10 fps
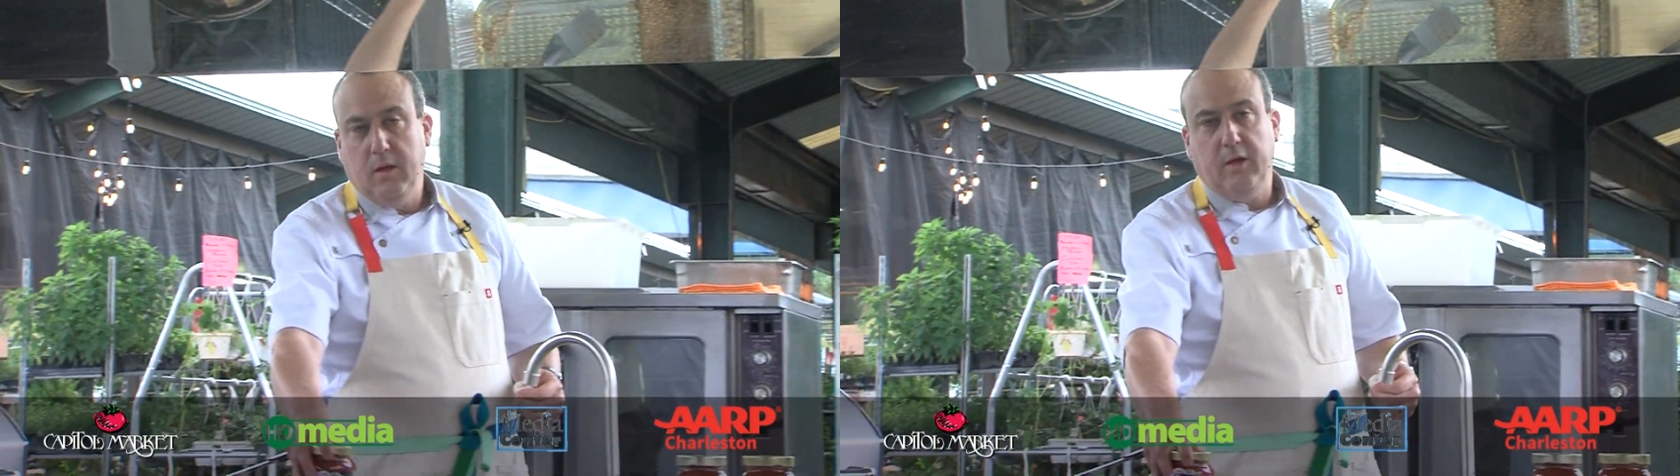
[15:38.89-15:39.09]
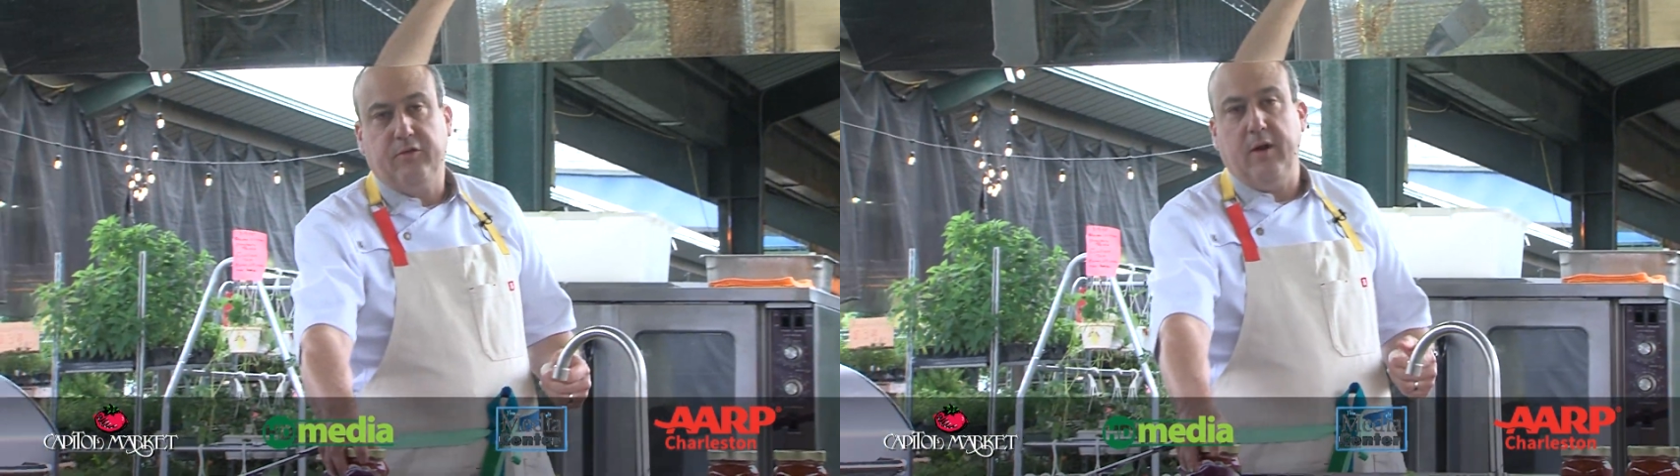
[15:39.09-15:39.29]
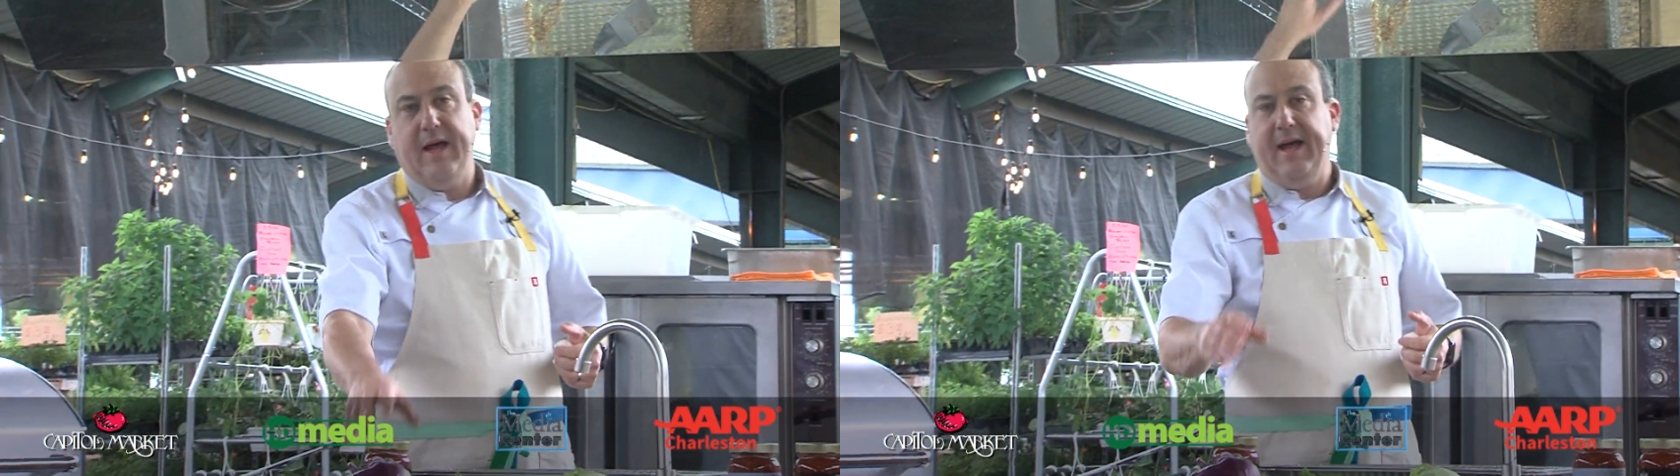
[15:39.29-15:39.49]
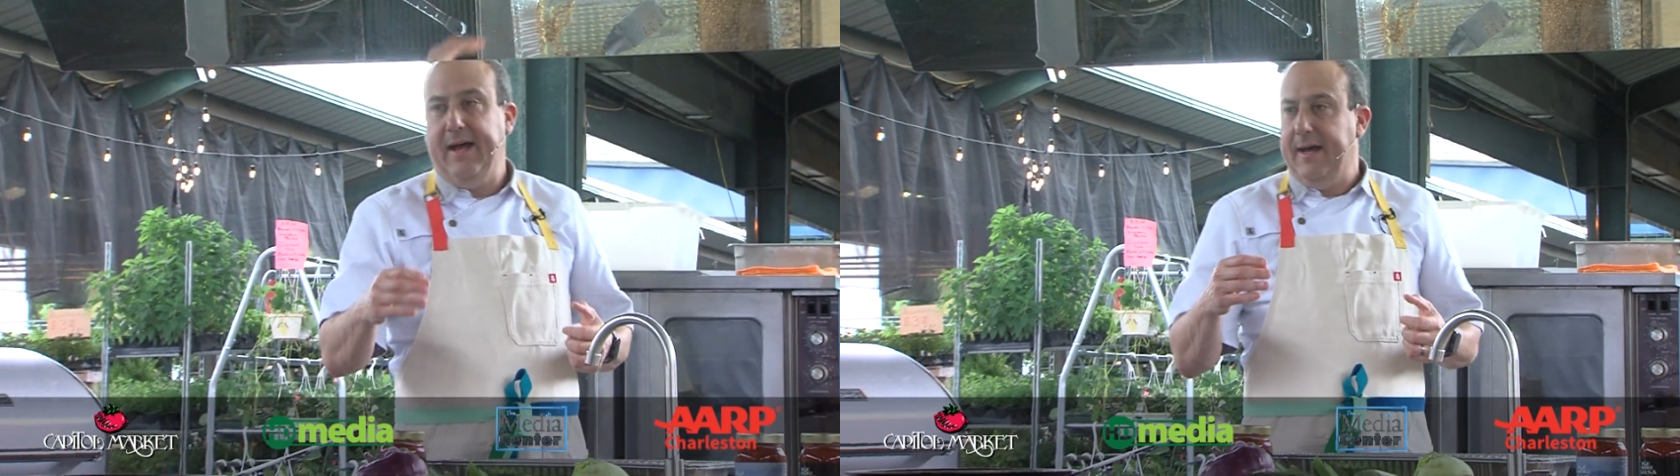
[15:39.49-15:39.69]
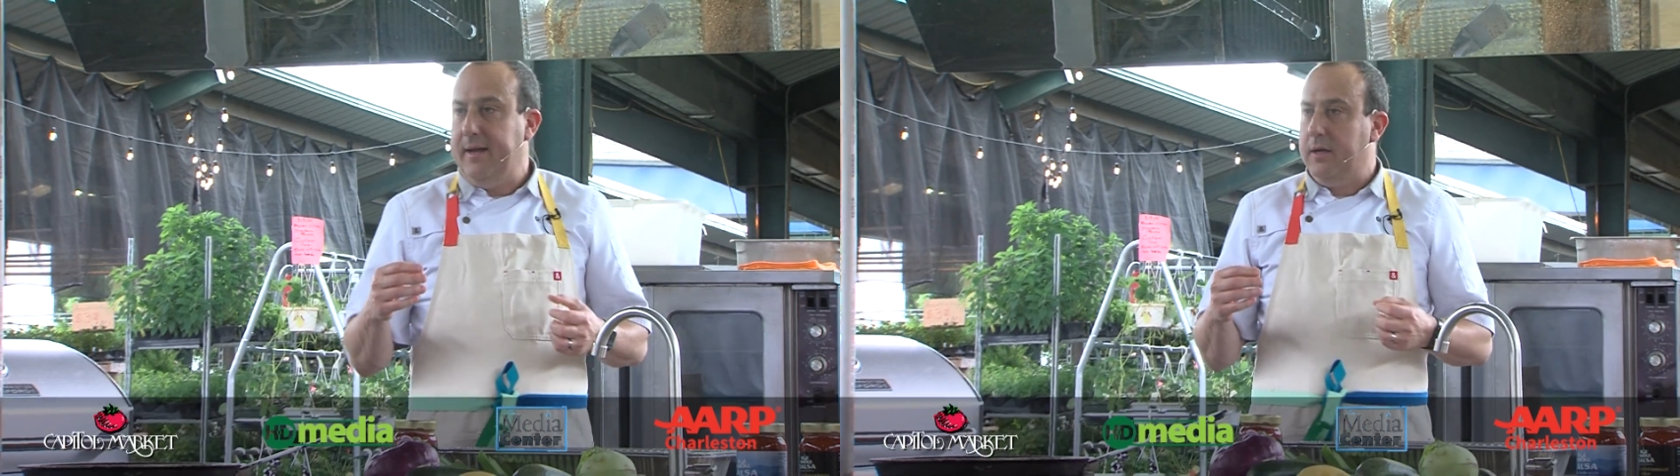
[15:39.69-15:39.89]
is going to
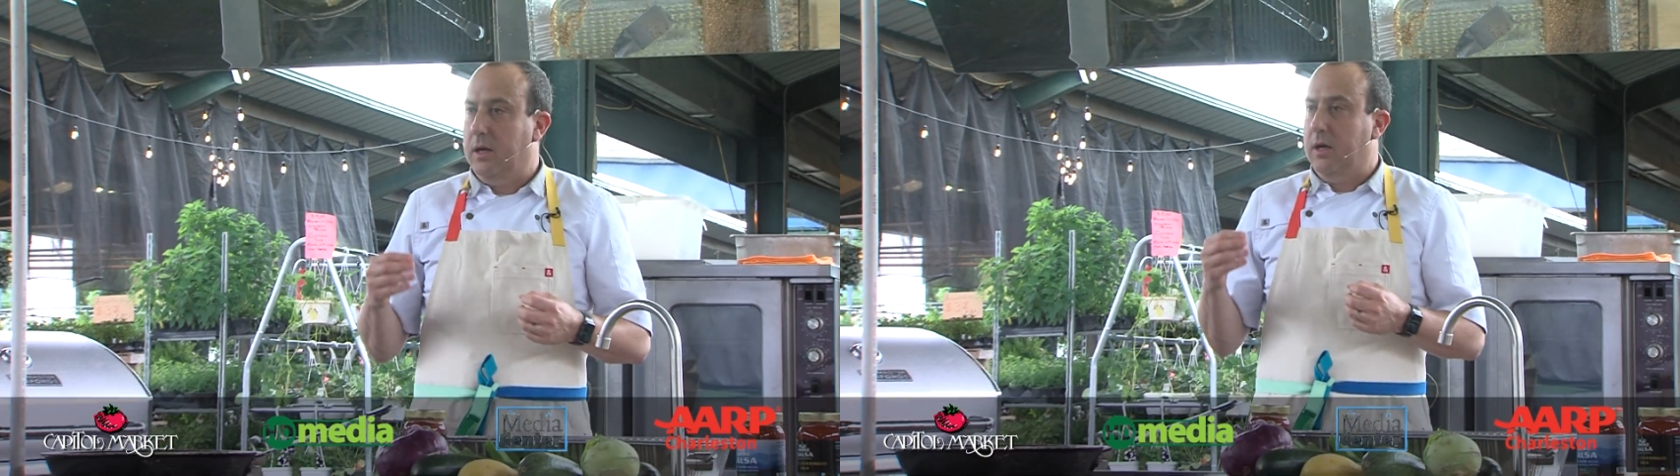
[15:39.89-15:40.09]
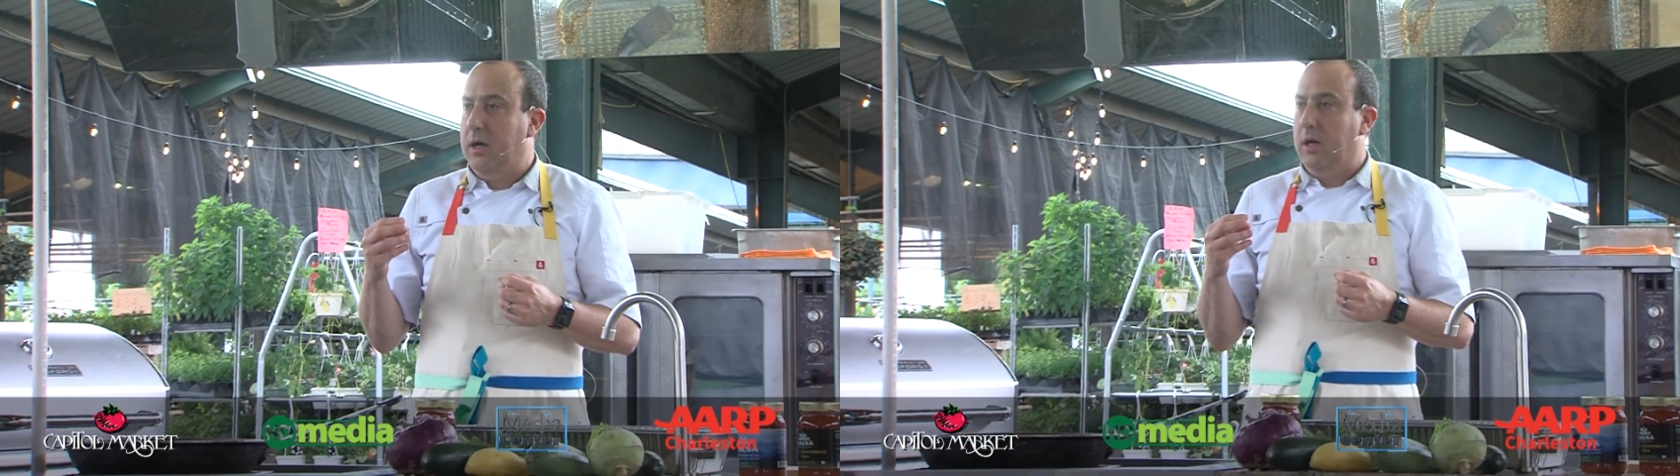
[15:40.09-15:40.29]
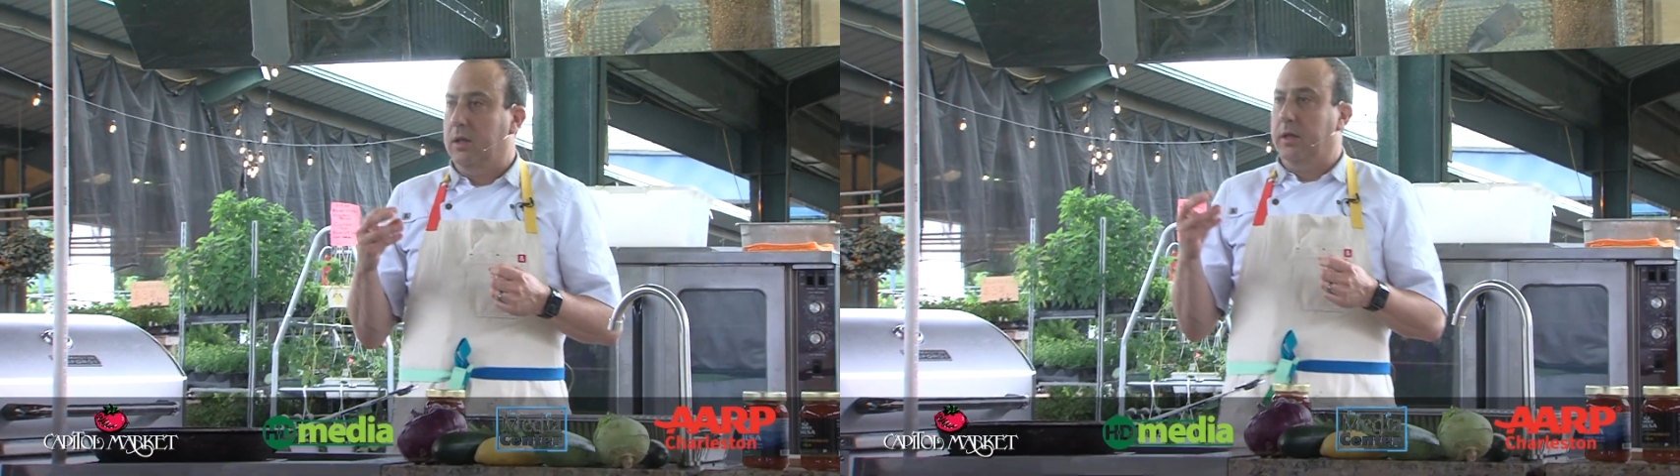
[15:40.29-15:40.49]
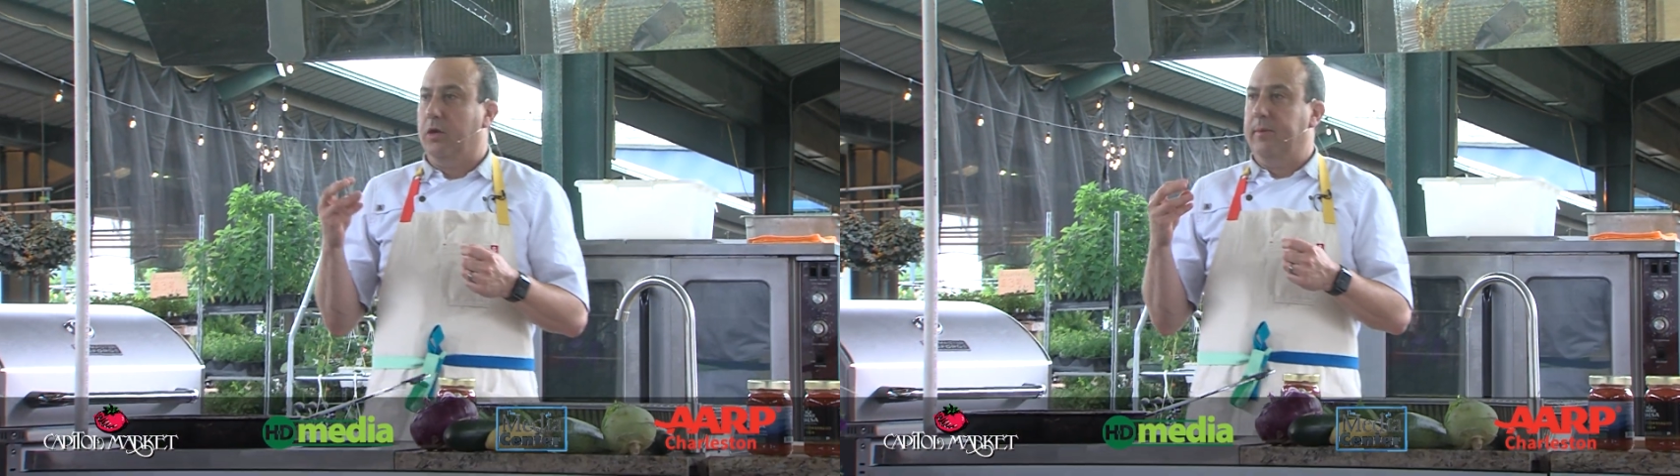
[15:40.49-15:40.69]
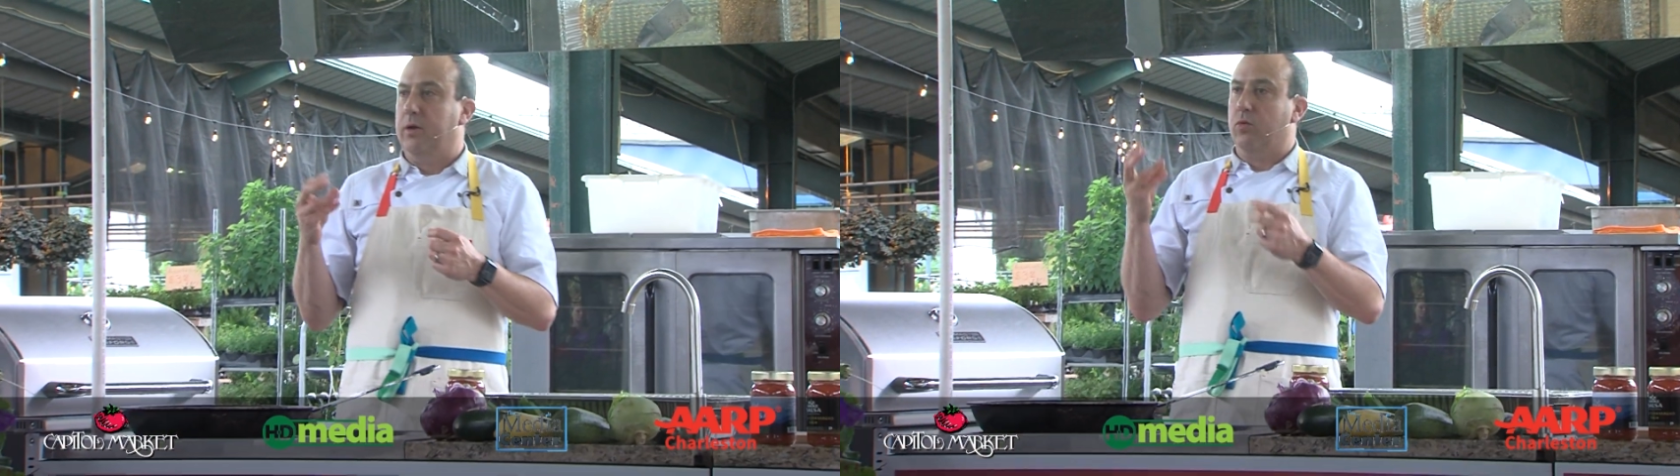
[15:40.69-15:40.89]
add a little bit